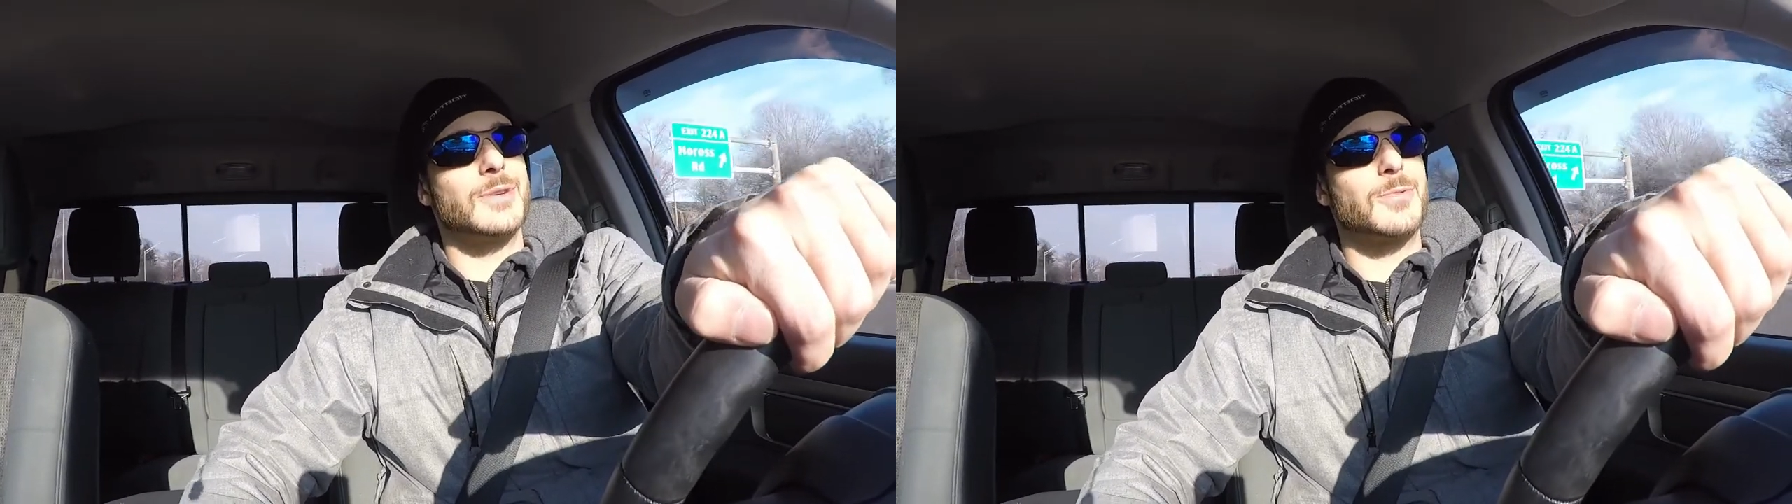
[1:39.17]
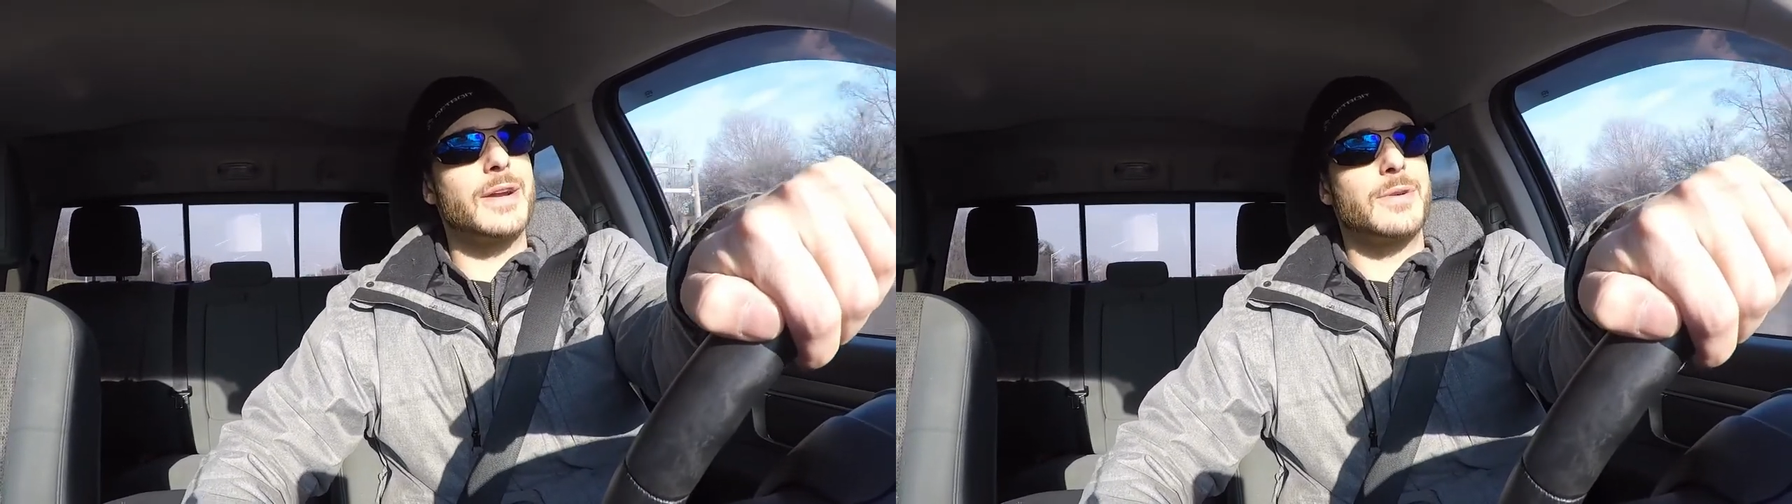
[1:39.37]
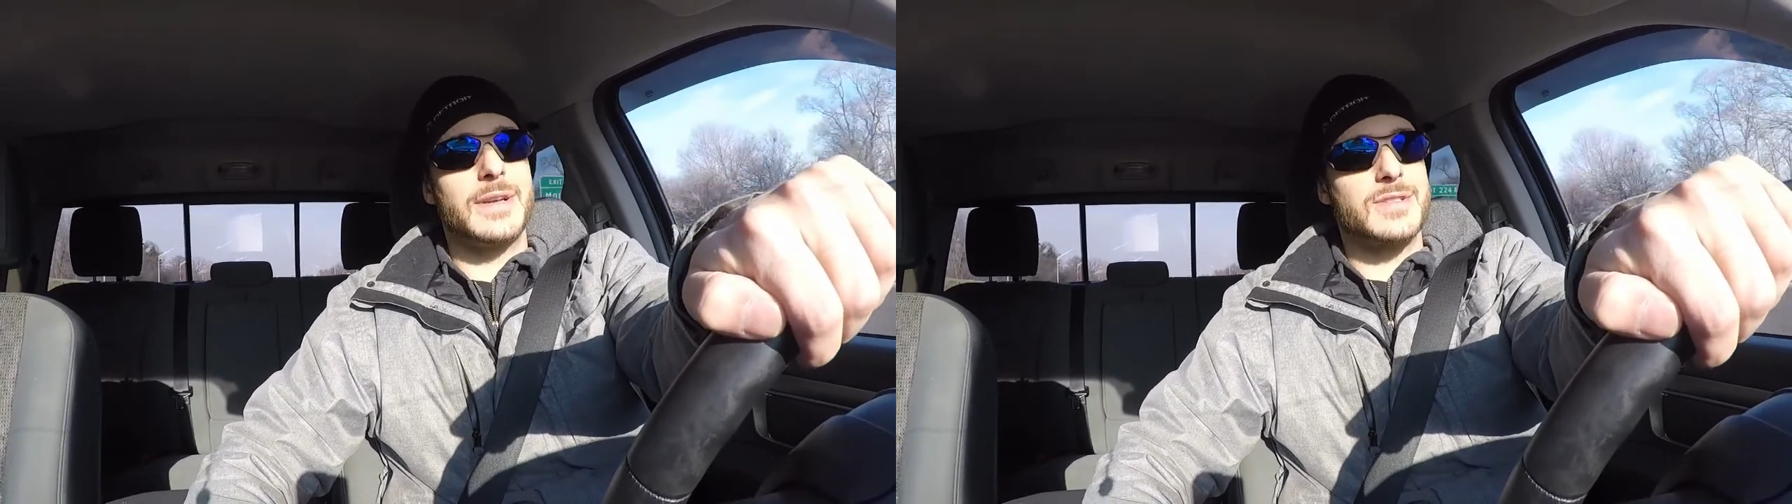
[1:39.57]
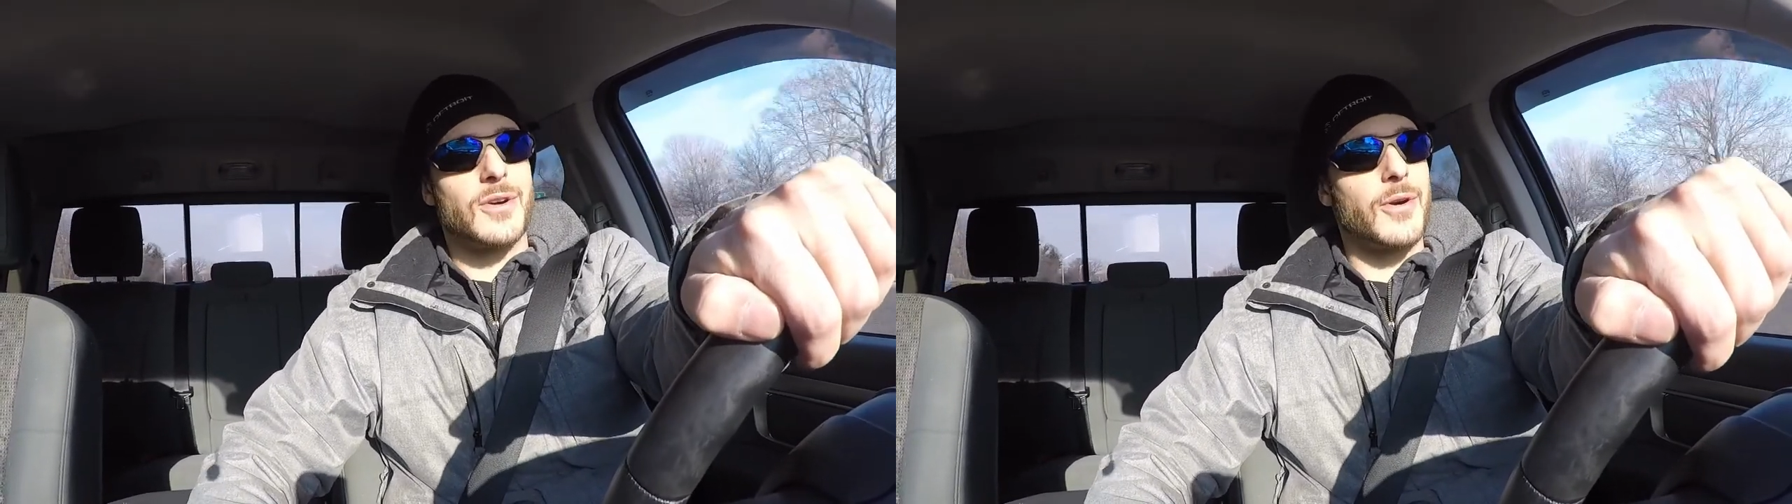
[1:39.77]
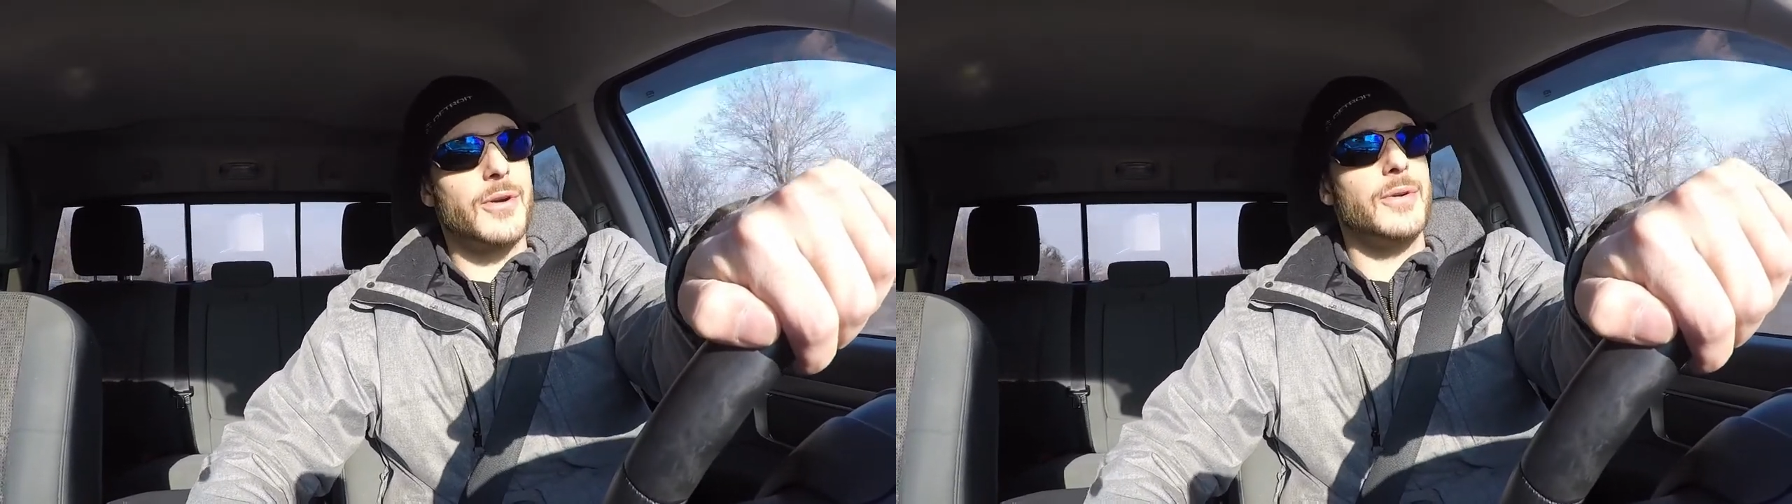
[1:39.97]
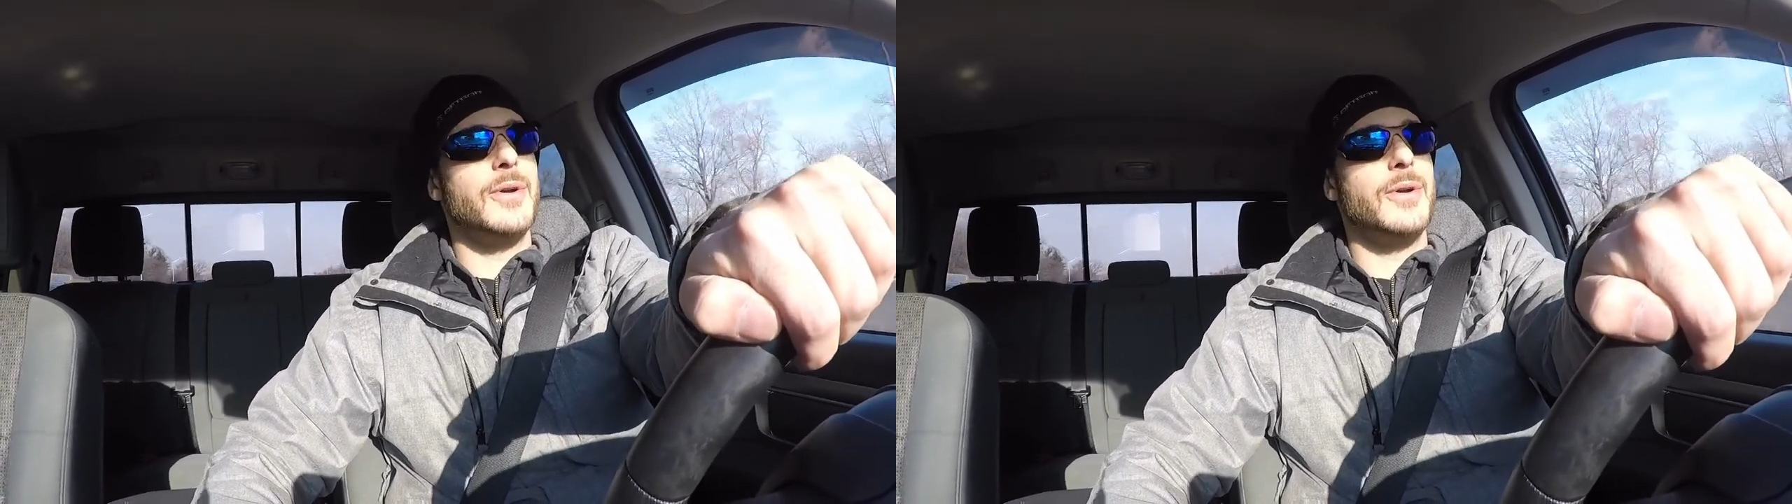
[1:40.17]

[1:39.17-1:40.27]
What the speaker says: renderings aren't